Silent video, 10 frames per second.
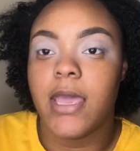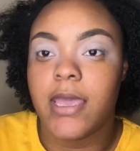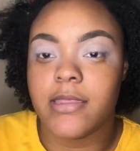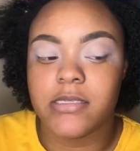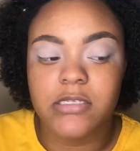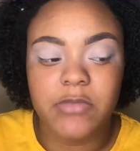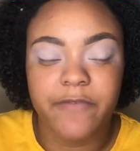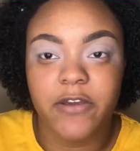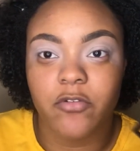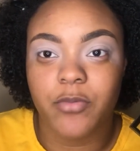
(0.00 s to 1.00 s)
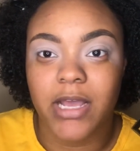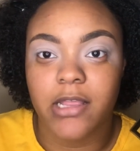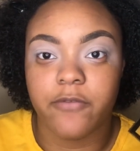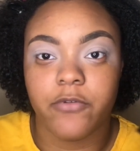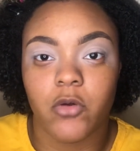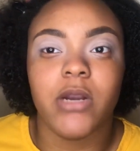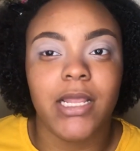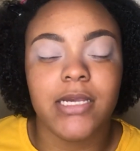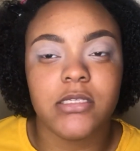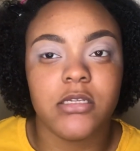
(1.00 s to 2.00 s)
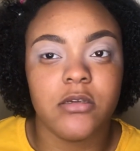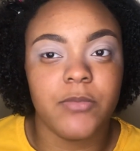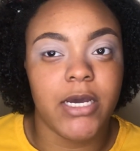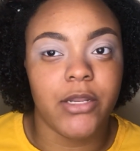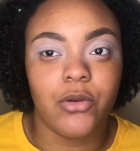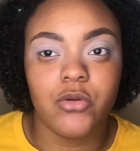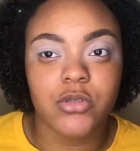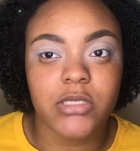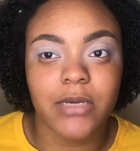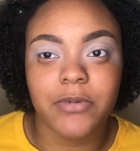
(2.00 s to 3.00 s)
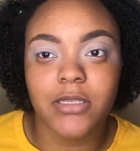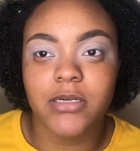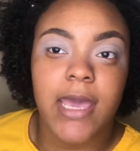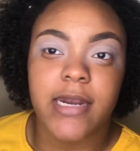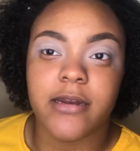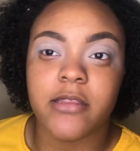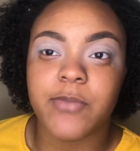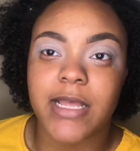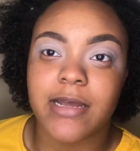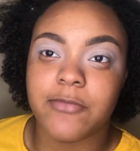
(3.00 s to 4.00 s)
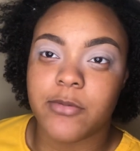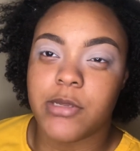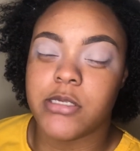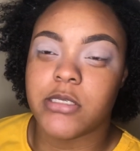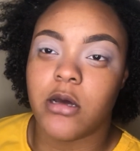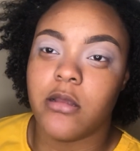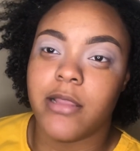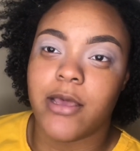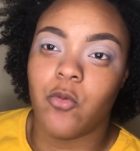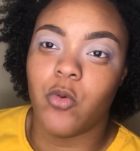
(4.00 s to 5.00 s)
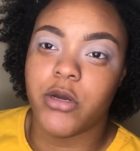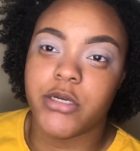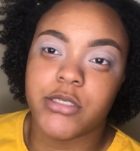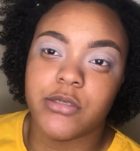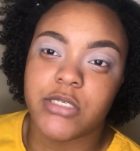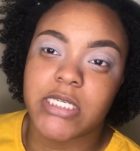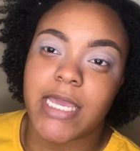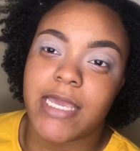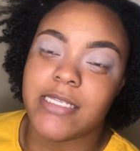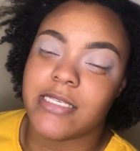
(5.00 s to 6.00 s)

and this is my favorite palette for when I like to do my neutral type of look. And another palette I'm going to be using, only like 1 or 2 shades in